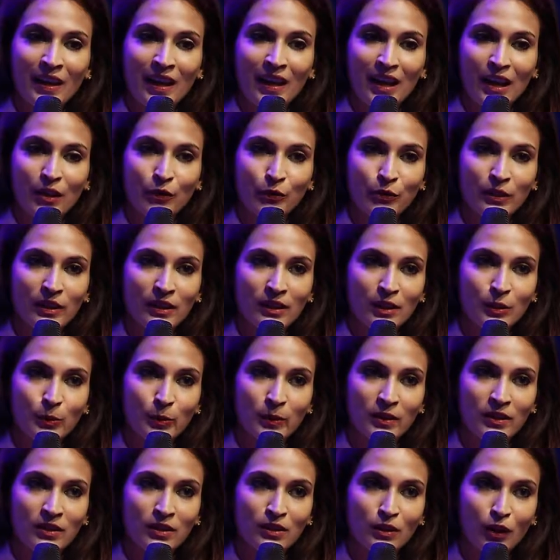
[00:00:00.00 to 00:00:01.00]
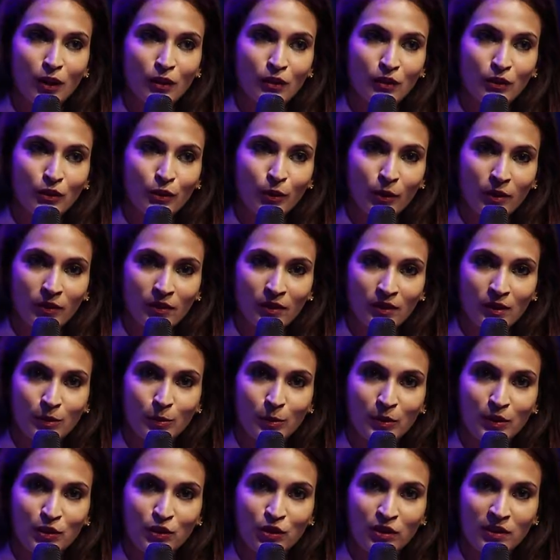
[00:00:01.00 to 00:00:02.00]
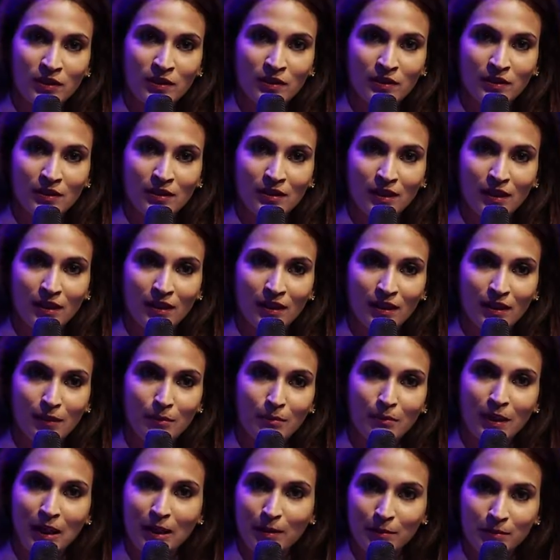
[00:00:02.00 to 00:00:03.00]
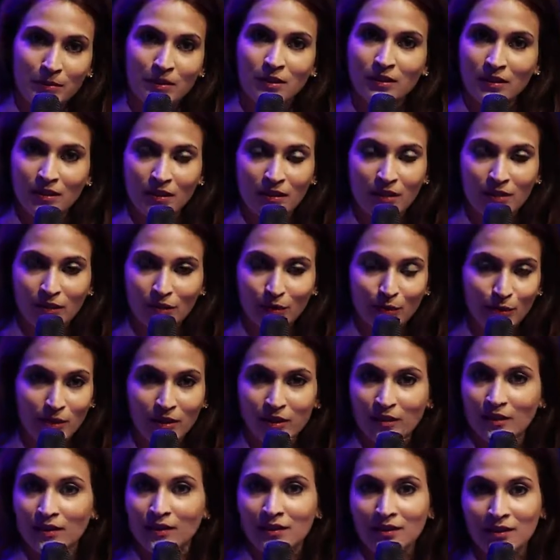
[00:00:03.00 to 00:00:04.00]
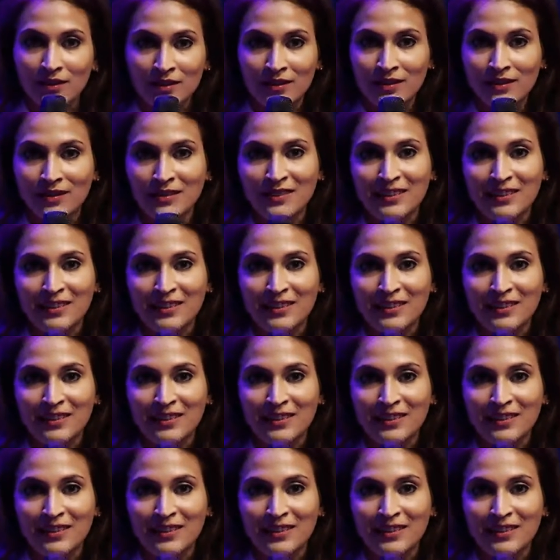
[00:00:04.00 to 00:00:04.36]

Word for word: I feel it was not taught, it was just uh, imbibed through the years.